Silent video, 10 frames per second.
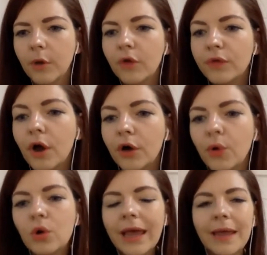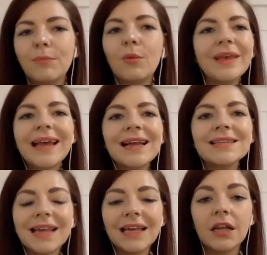Both are okay, but we
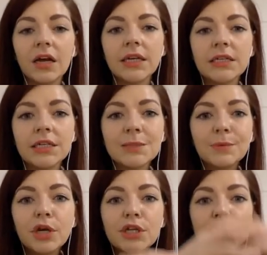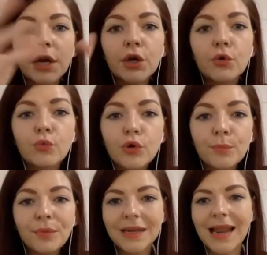can't say luggages because it's a
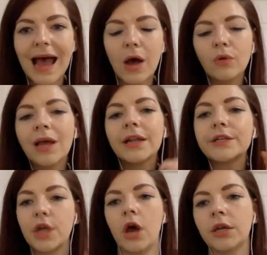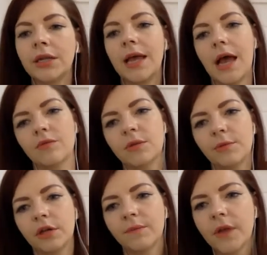group noun and it's
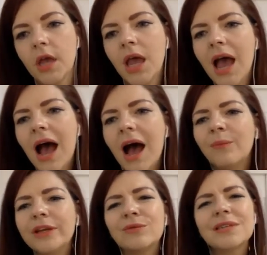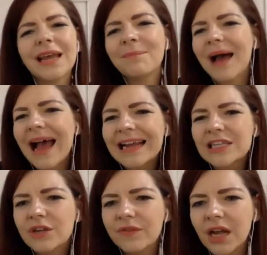uncountable. We don't say
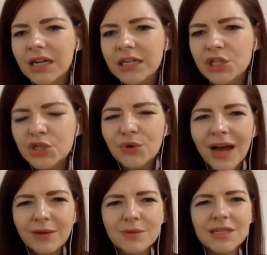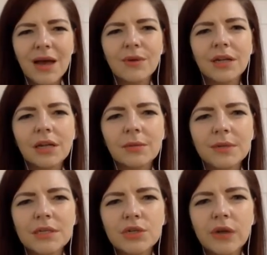packs of luggage, Juhan. It would sound a little
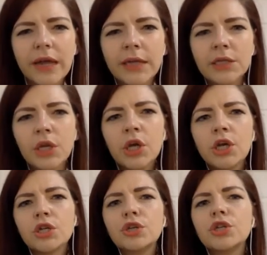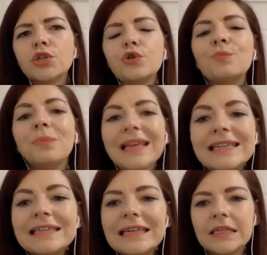bit strange. So just 2
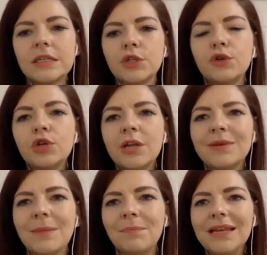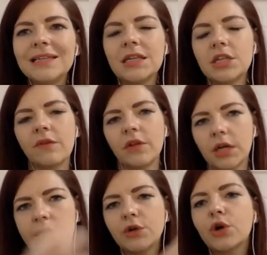pieces. Usually we say pieces of
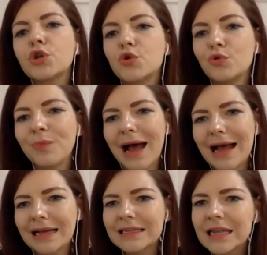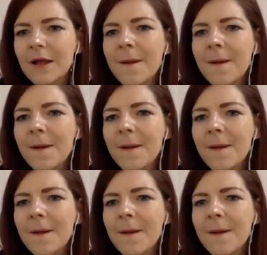luggage or 2 bags.